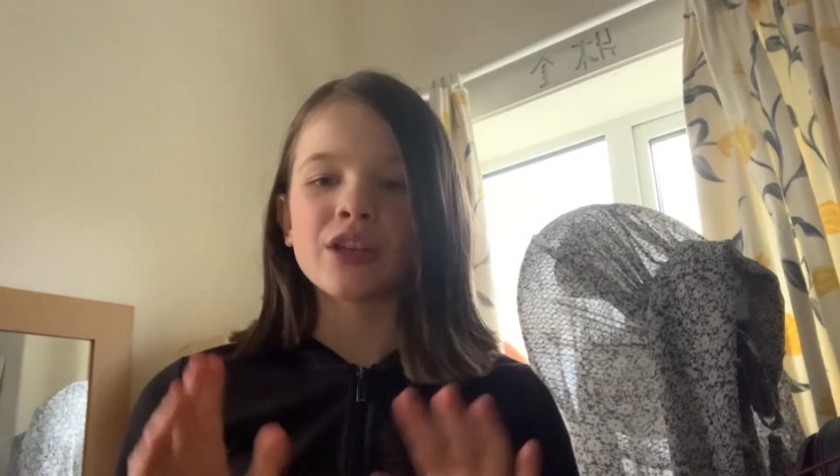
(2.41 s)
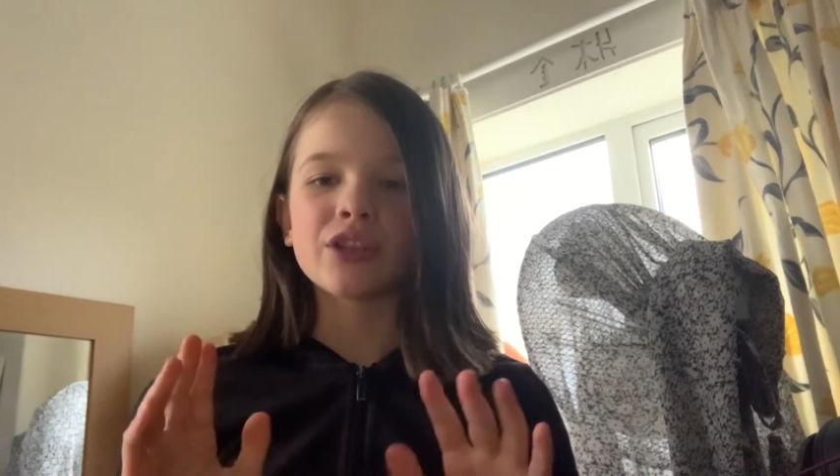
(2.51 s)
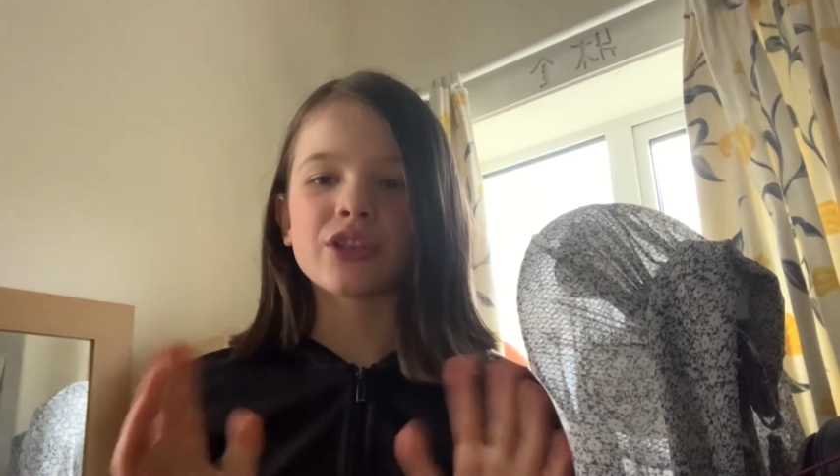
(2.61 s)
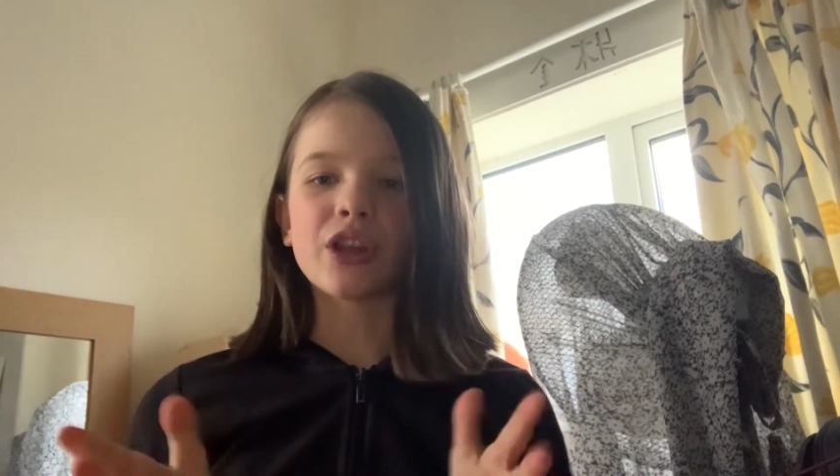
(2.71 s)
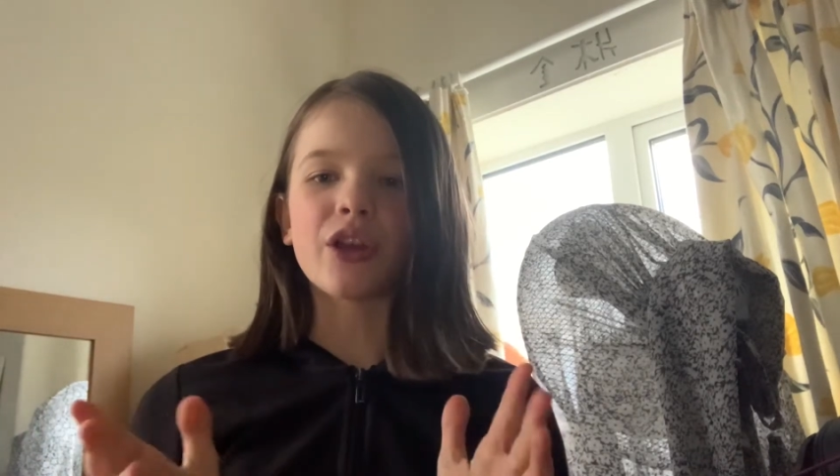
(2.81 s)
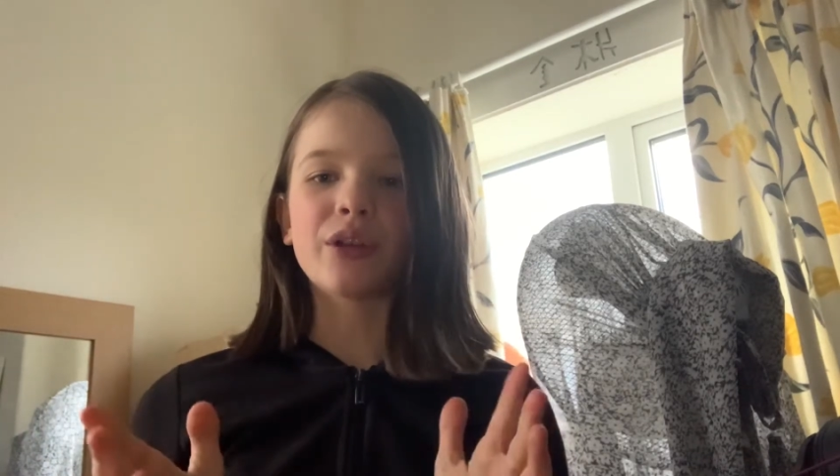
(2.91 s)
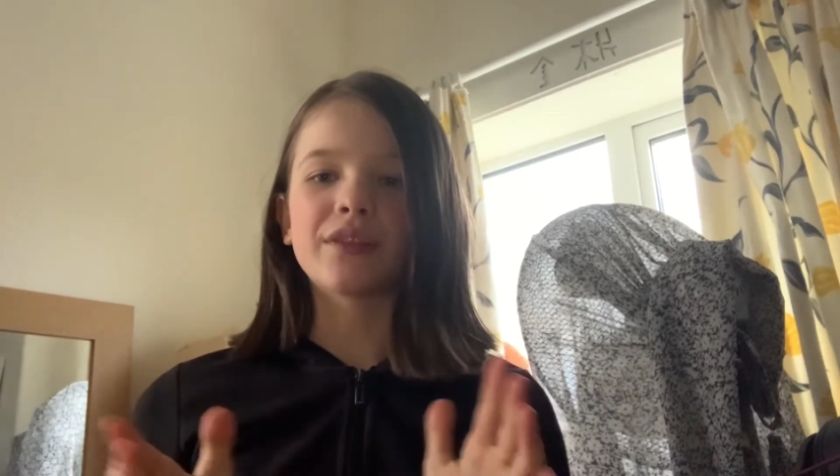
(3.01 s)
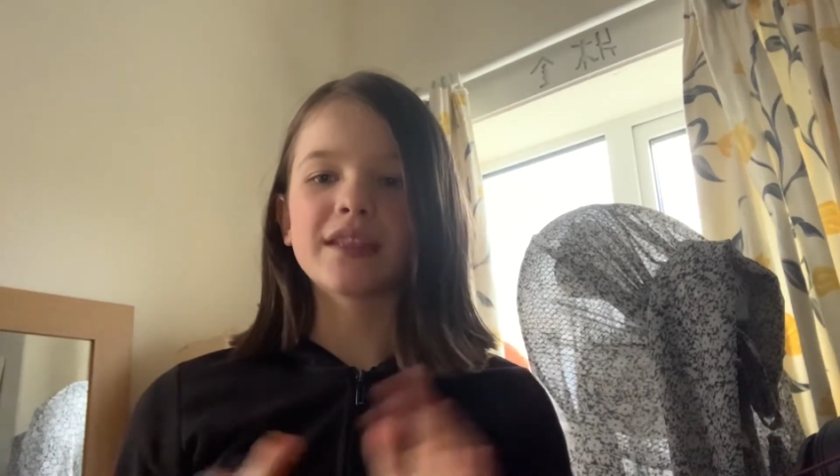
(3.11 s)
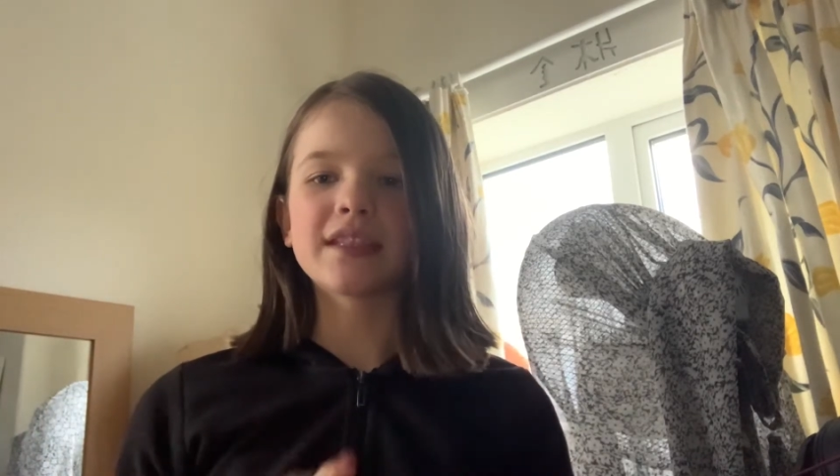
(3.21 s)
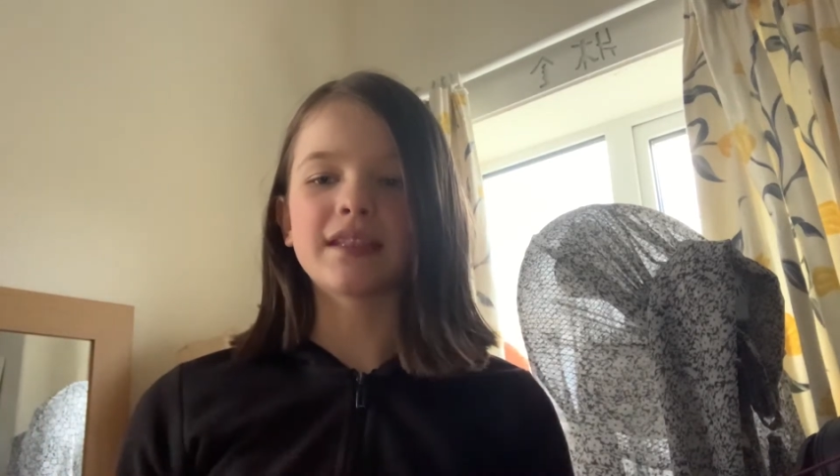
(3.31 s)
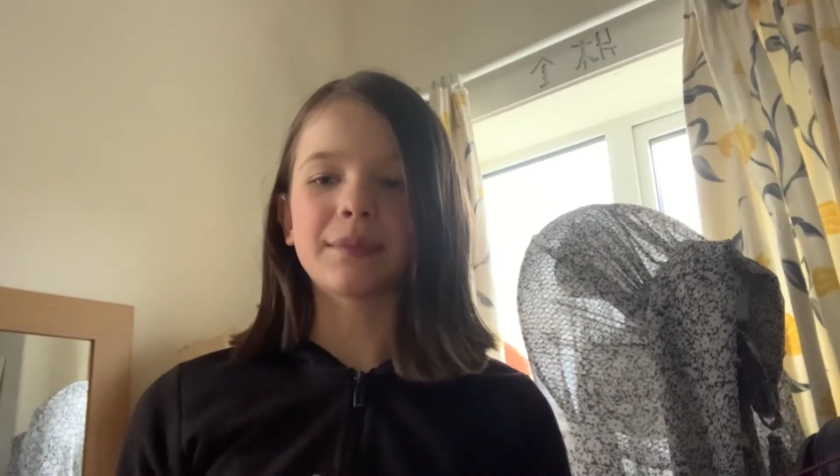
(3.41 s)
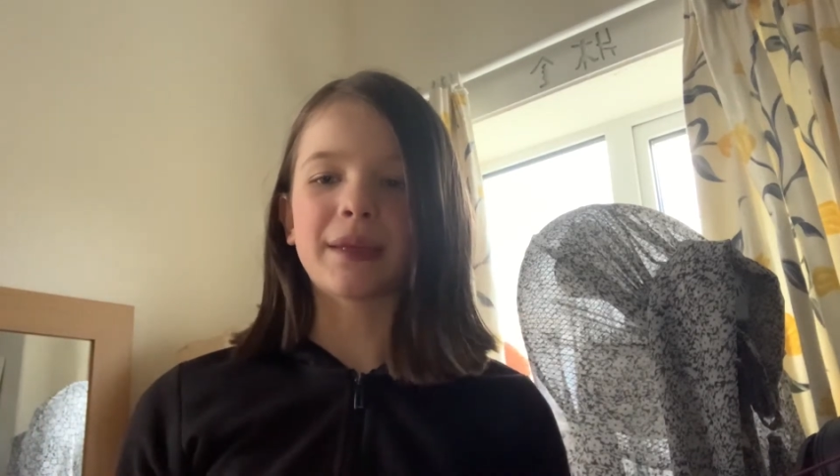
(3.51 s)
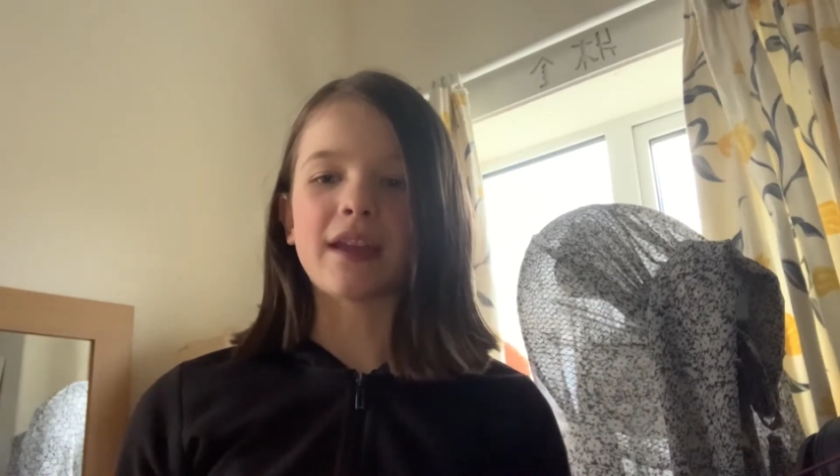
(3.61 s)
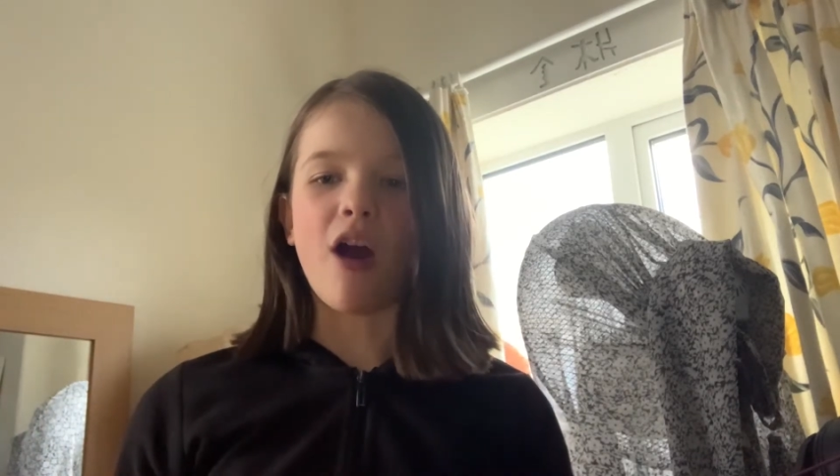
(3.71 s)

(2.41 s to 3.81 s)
So this is a bit